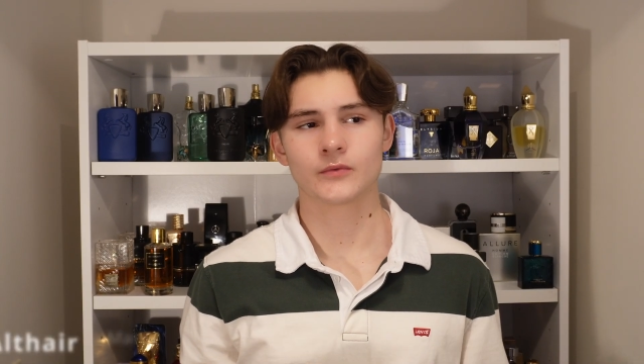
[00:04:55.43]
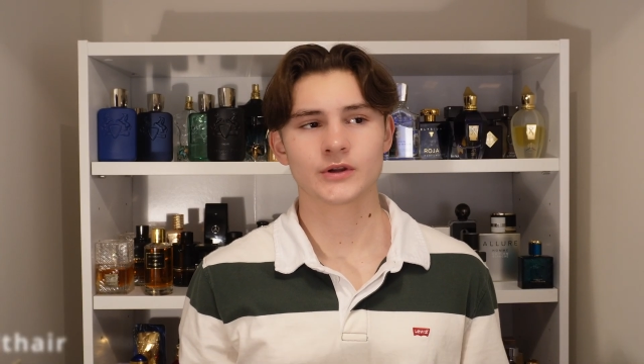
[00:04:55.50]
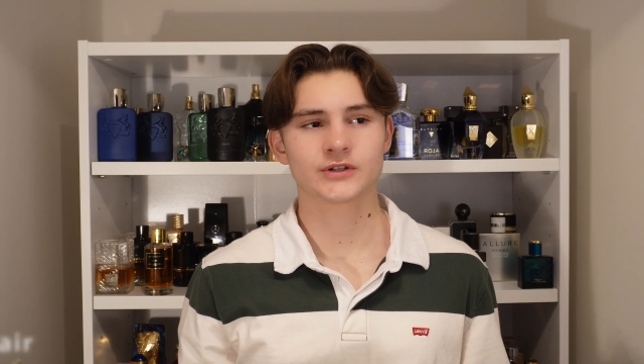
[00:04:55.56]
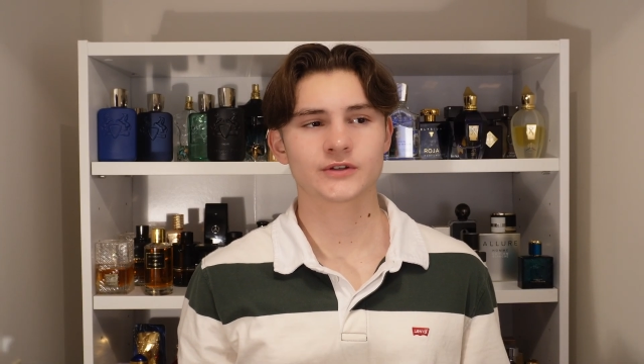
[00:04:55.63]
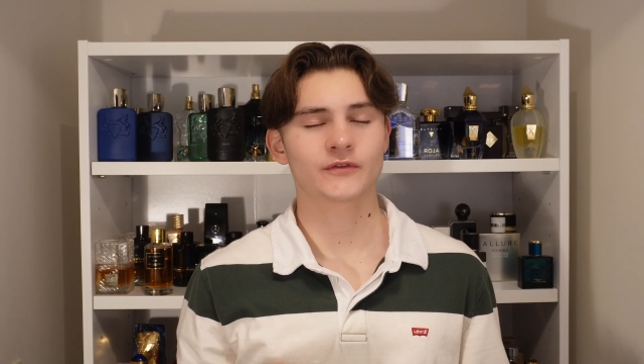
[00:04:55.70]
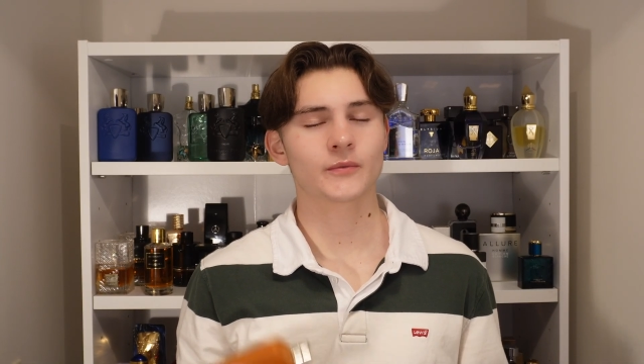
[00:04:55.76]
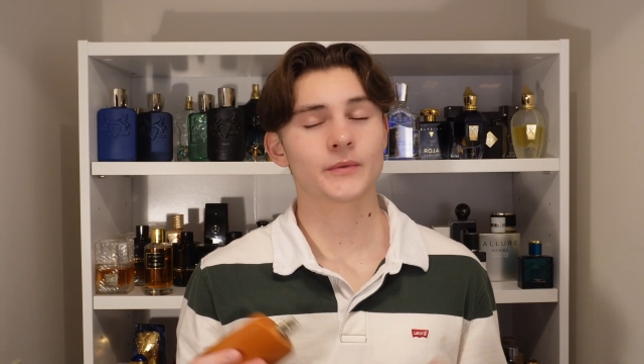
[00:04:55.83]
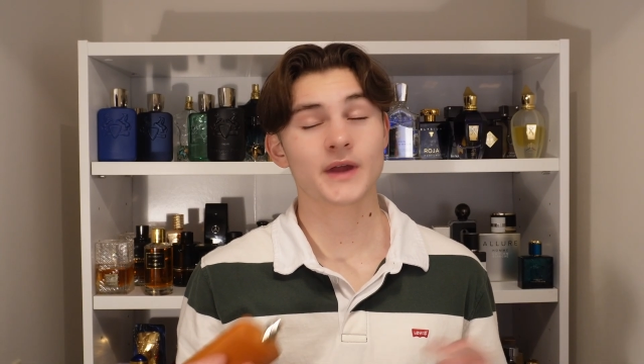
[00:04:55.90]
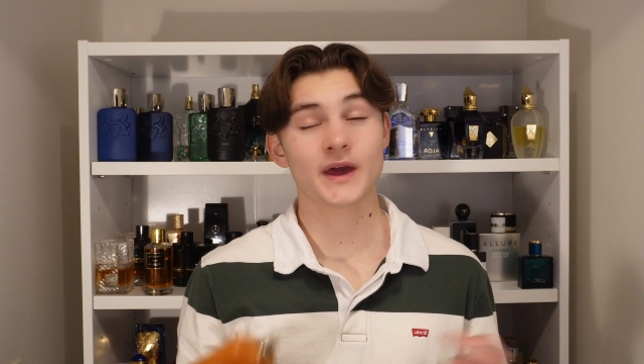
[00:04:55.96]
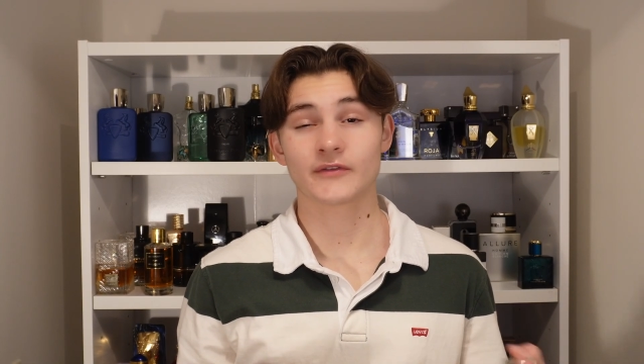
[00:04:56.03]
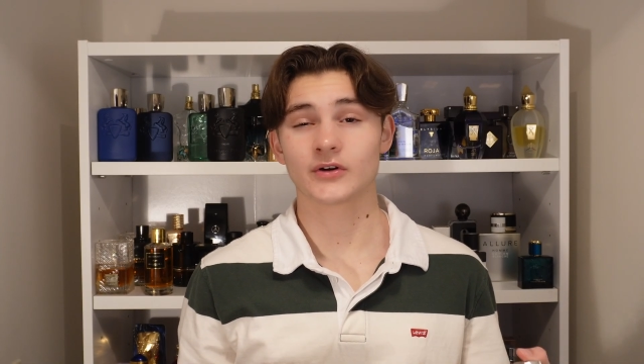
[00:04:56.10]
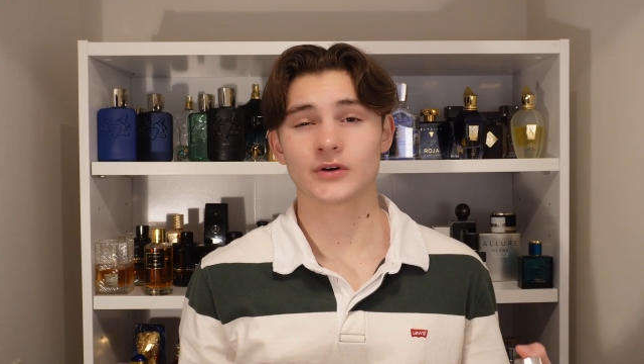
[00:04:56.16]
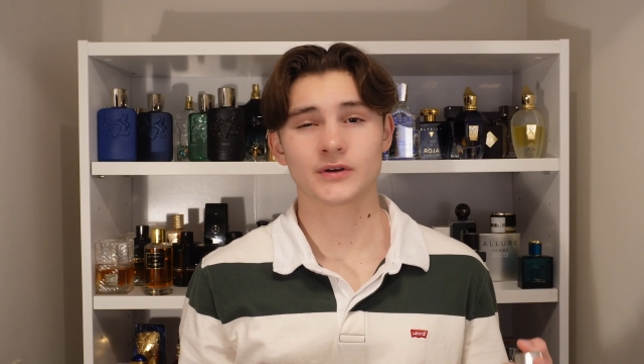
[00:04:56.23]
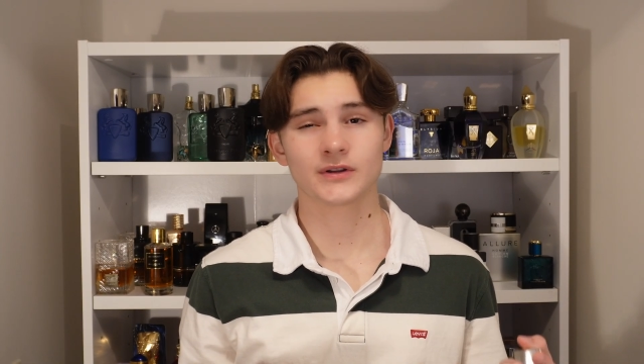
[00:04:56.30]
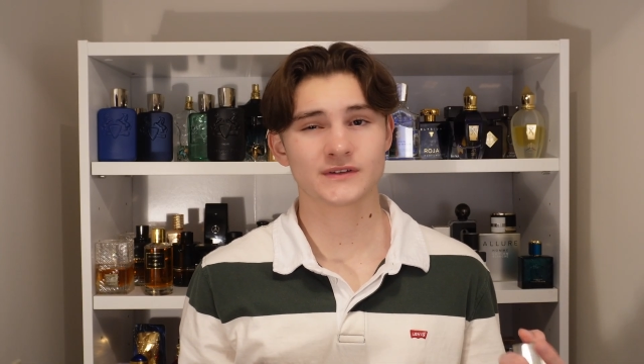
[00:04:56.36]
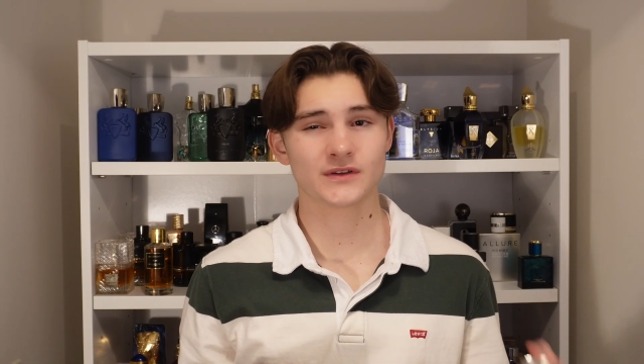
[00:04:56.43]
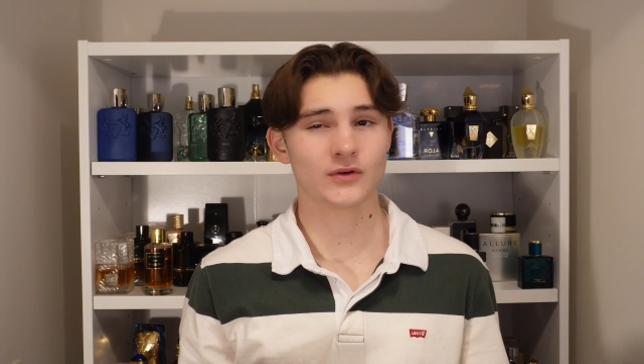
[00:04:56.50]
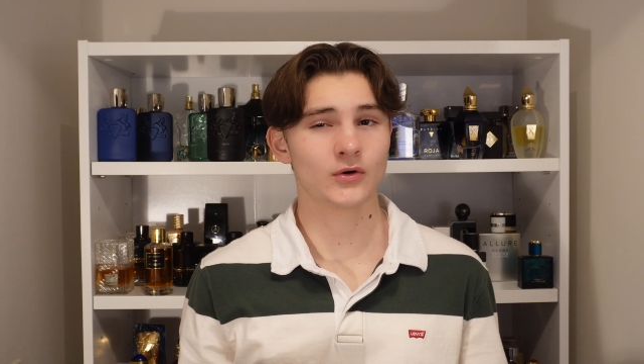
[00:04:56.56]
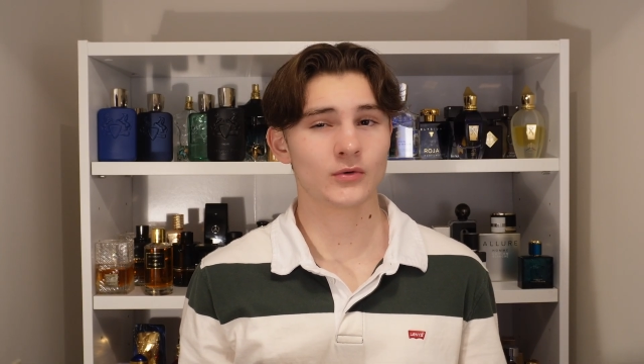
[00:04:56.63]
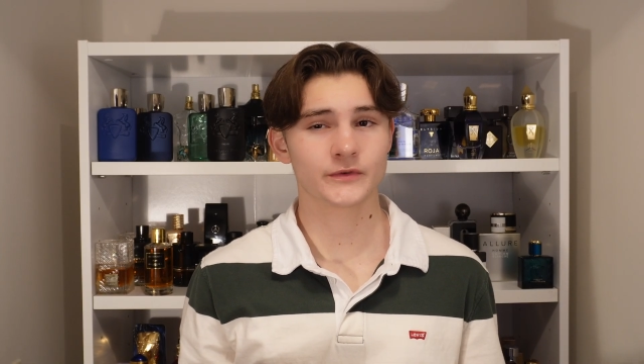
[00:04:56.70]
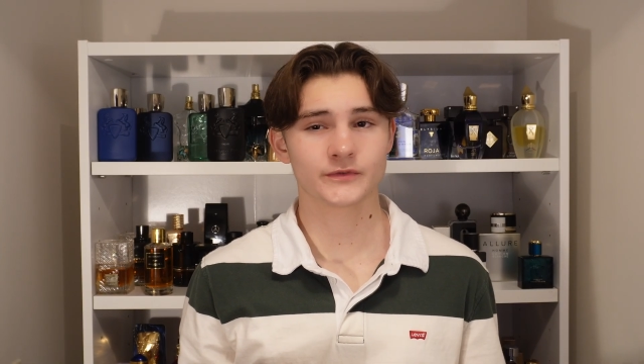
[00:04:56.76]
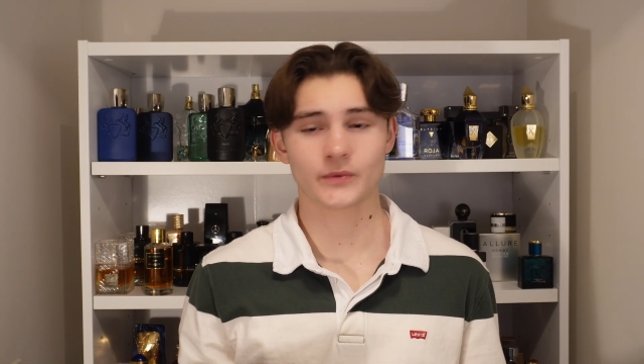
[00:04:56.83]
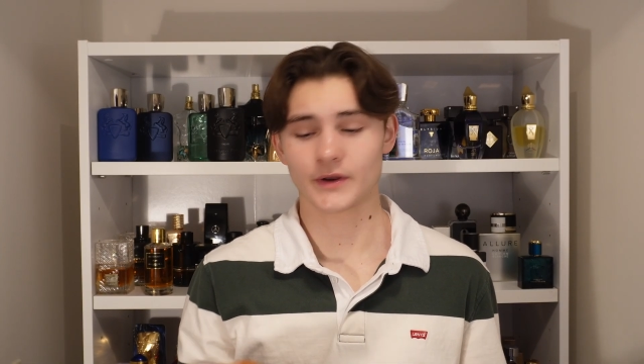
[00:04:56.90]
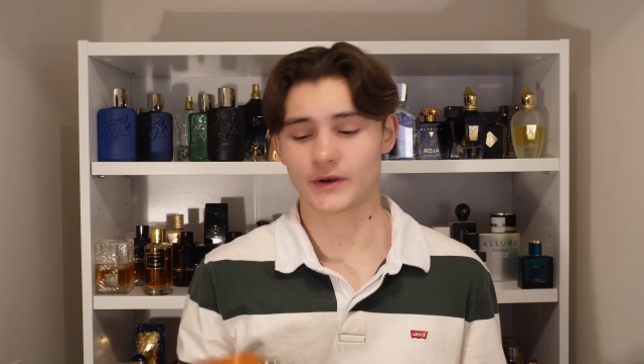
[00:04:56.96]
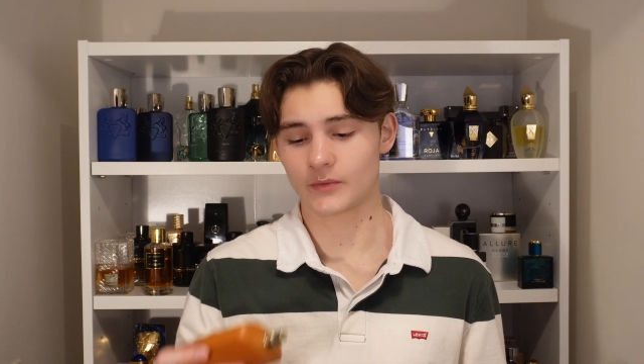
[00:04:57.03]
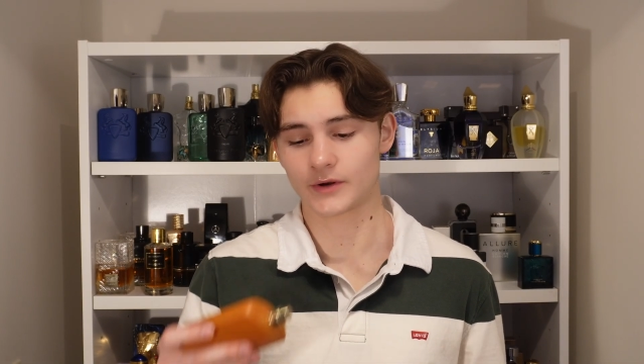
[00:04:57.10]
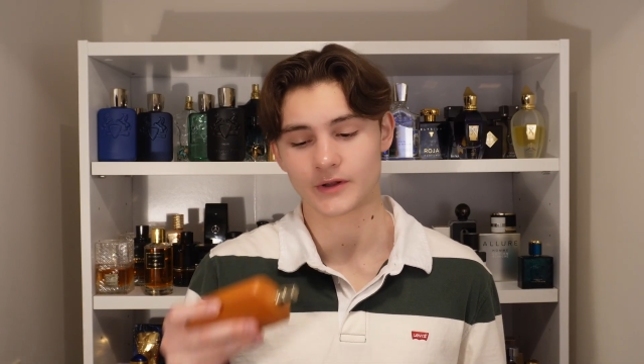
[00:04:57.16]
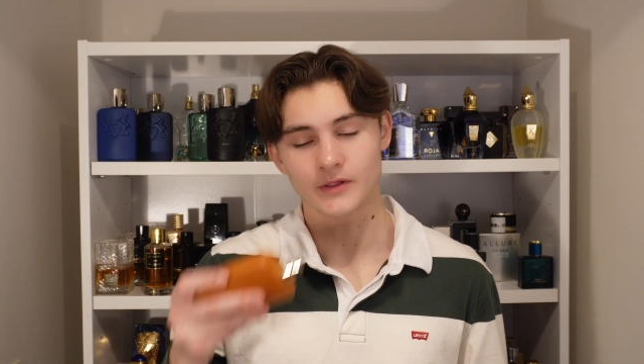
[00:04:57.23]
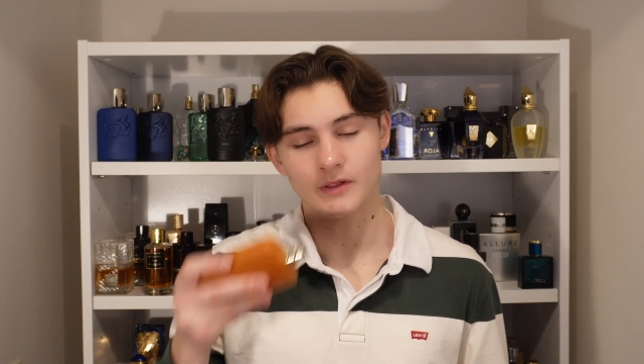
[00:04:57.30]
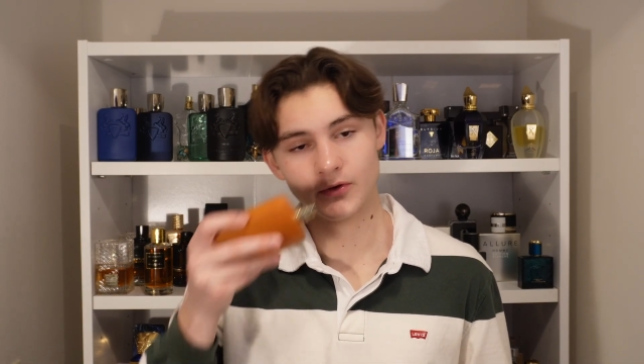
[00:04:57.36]
which from what I've heard is an almost
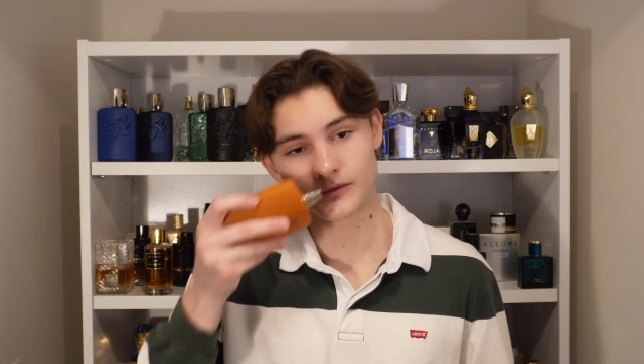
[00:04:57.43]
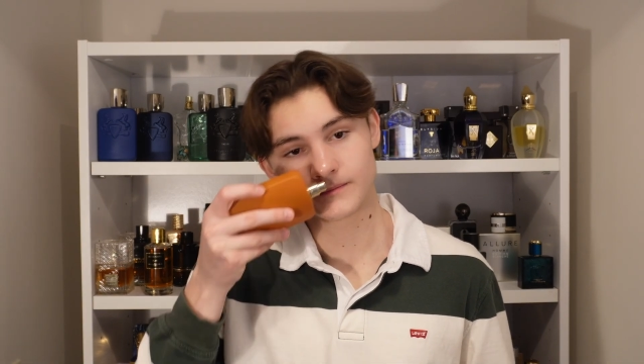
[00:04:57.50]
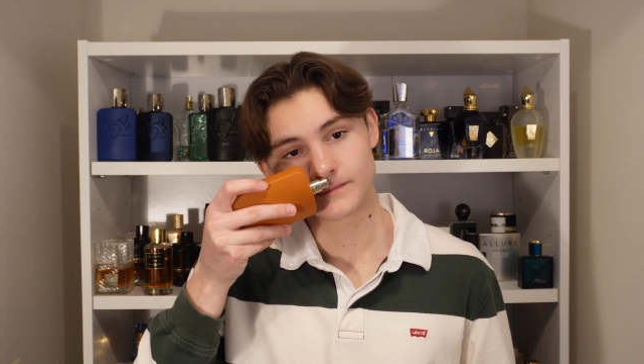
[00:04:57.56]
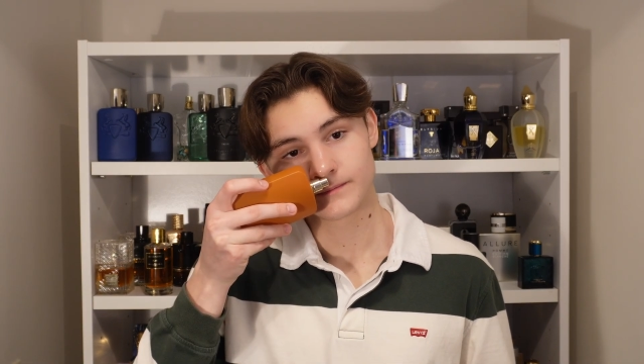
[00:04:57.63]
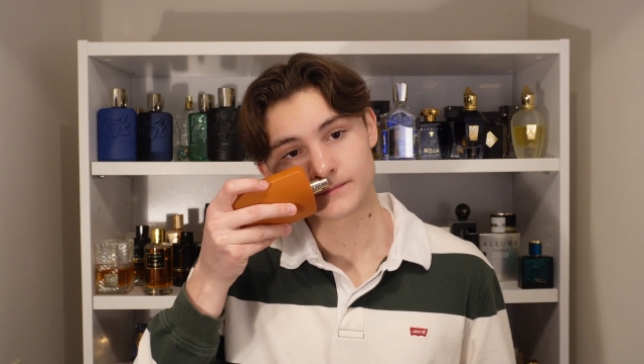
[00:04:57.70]
one-to-one clone.